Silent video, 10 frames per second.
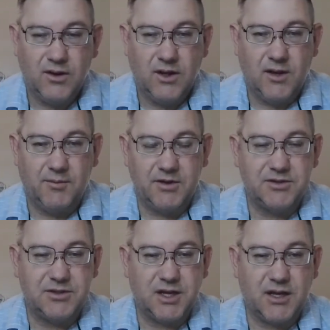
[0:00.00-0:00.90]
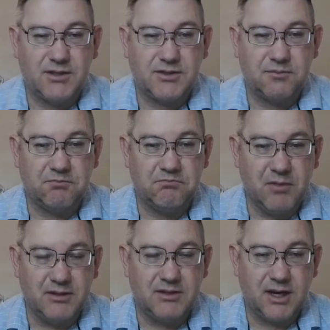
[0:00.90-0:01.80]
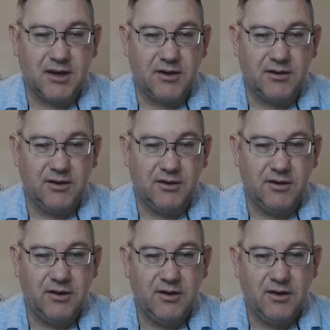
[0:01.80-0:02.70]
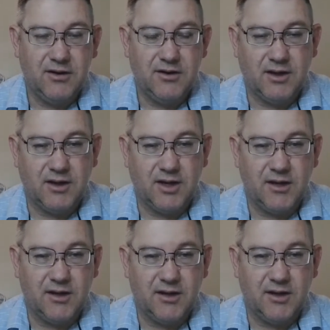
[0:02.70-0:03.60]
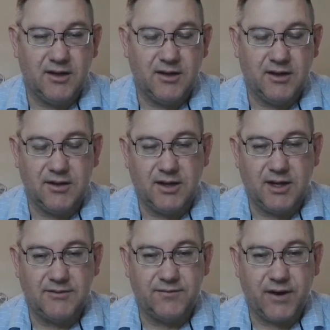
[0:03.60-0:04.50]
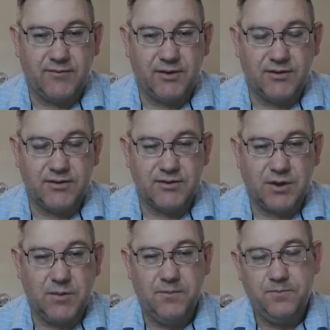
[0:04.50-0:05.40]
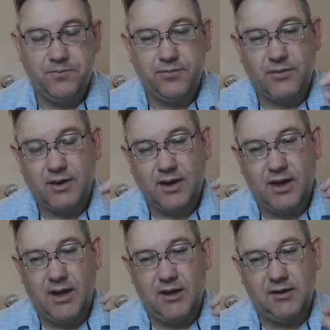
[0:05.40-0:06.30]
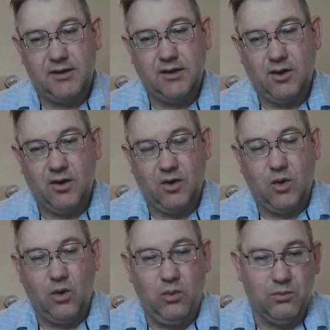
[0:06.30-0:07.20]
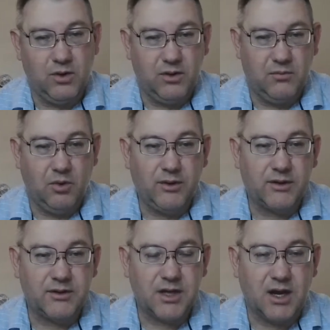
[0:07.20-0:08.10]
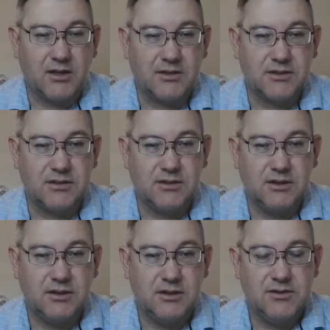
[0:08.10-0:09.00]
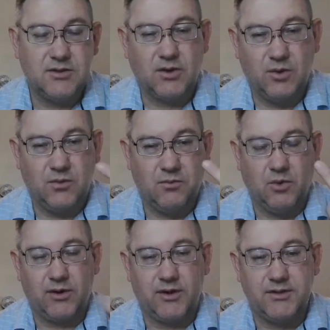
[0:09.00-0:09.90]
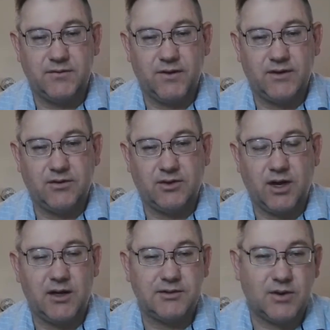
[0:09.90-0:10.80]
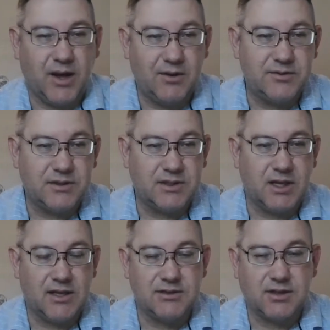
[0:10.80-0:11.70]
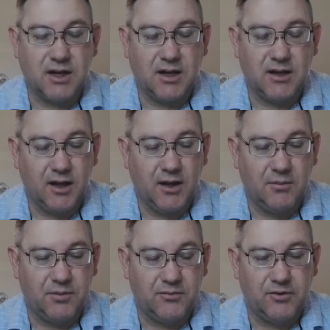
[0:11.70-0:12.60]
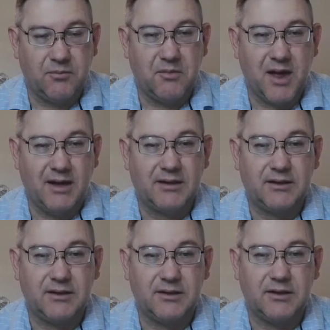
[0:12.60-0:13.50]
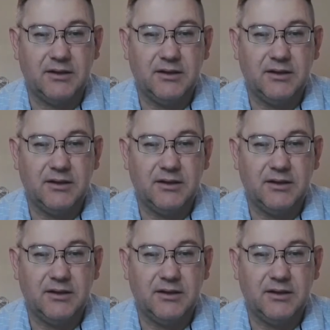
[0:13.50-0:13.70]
Energy costs are much higher than in the last 5 years or so. And home mortgage costs. So mortgage and rental costs. So housing has gone up dramatically